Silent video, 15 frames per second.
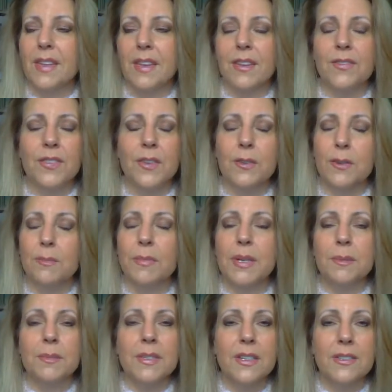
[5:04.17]
If you're
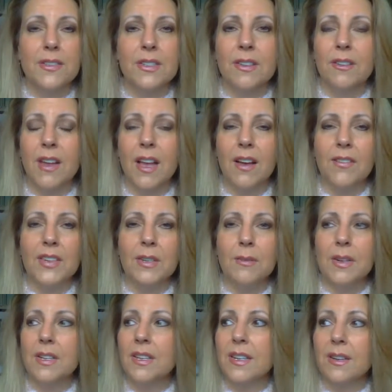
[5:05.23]
bummed because you don't have
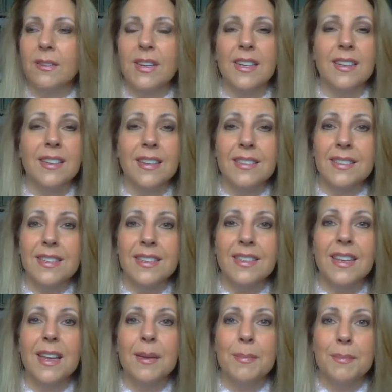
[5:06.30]
anyone, you know what? It doesn't
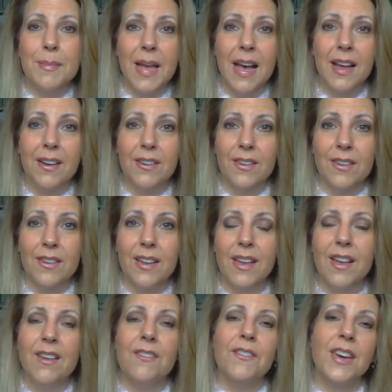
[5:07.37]
matter.
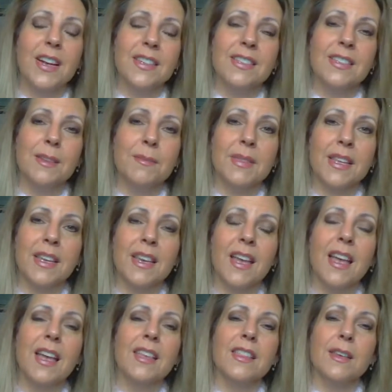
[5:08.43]
Find something
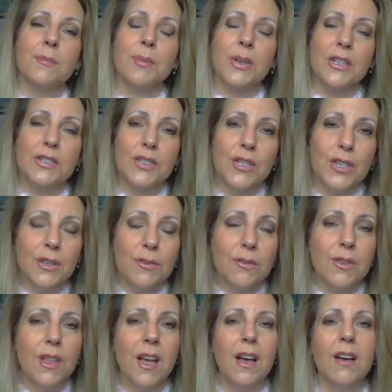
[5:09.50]
that brings you
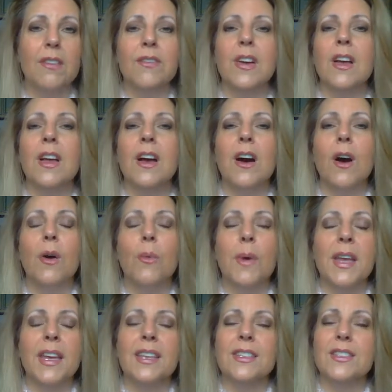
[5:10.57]
love,
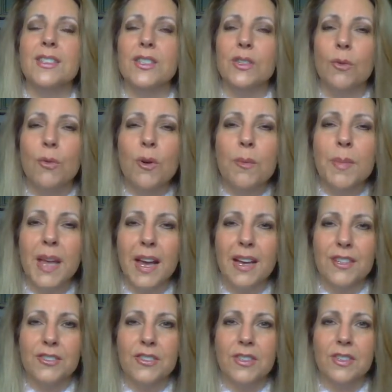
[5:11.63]
awakens your
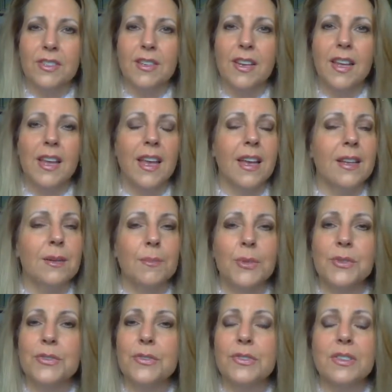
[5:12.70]
passion, and
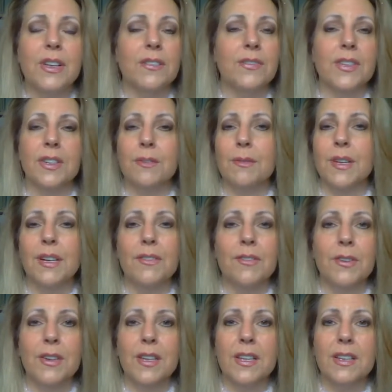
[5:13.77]
immerse yourself in it,
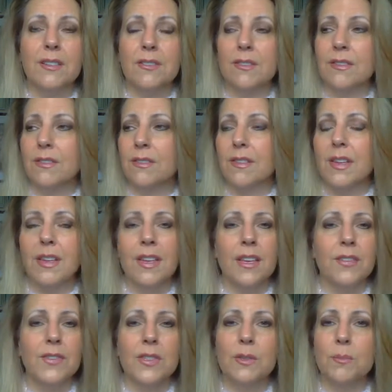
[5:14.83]
whatever it is. Or
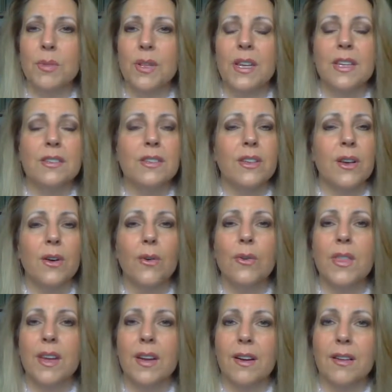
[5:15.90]
if it's a place, go
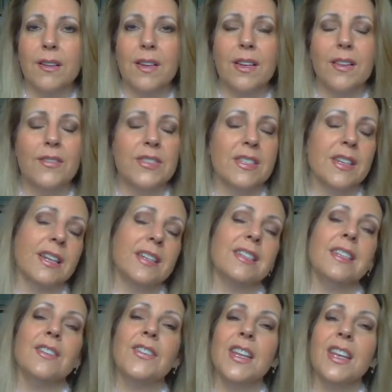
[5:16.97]
there. If it's an
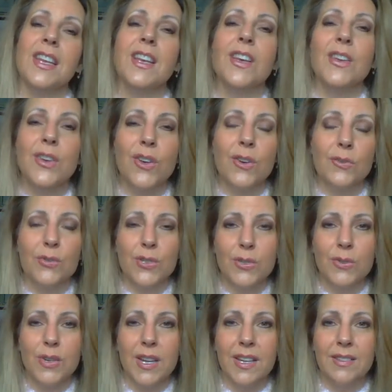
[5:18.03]
activity, go
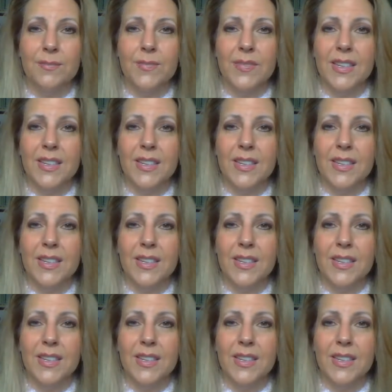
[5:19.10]
do it.